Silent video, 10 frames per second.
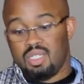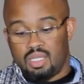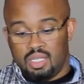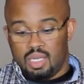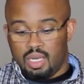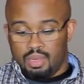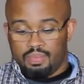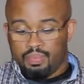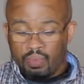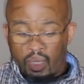let's dig in.
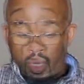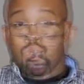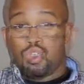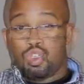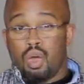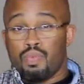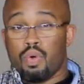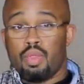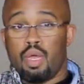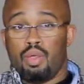The
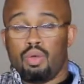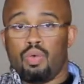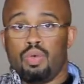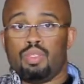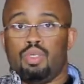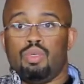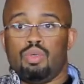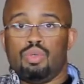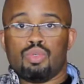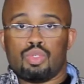software that you're going to
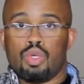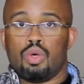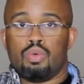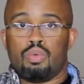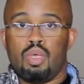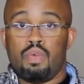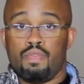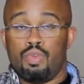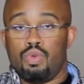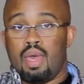use. So
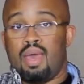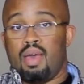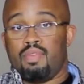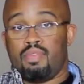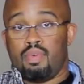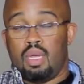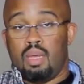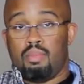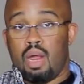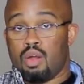if you have
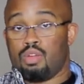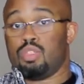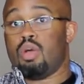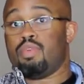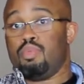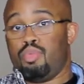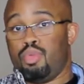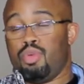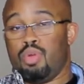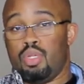a Microsoft
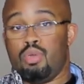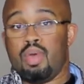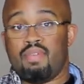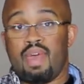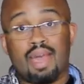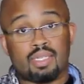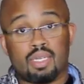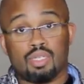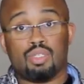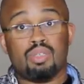computer and you have
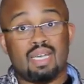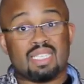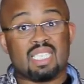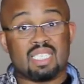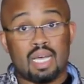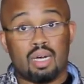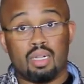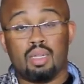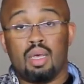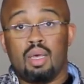access to
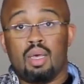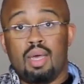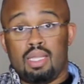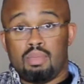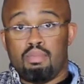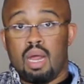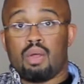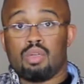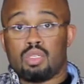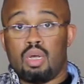Excel, that's
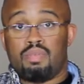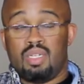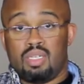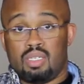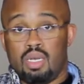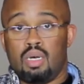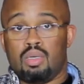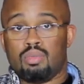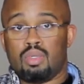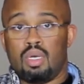Microsoft
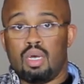Excel.